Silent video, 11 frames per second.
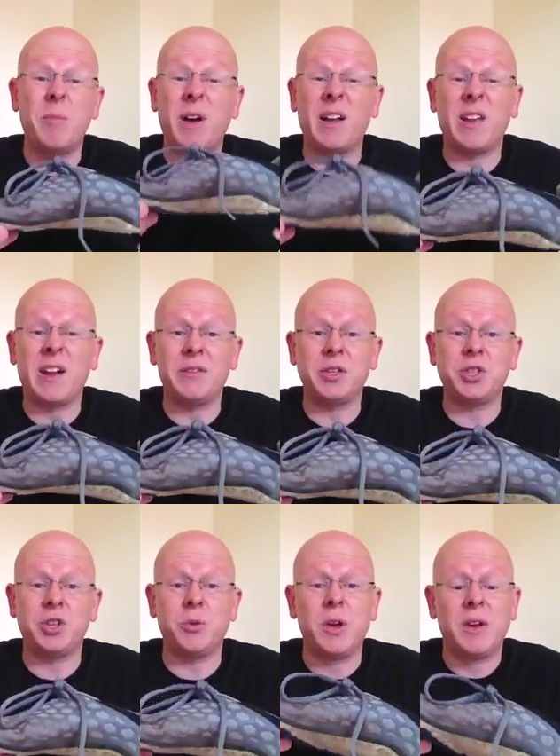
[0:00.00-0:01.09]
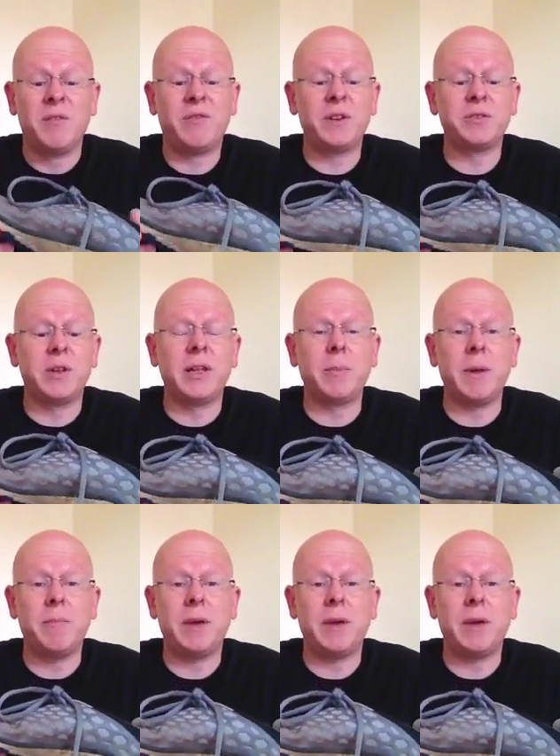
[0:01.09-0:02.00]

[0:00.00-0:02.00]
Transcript: I like this shoe. Feels a little bit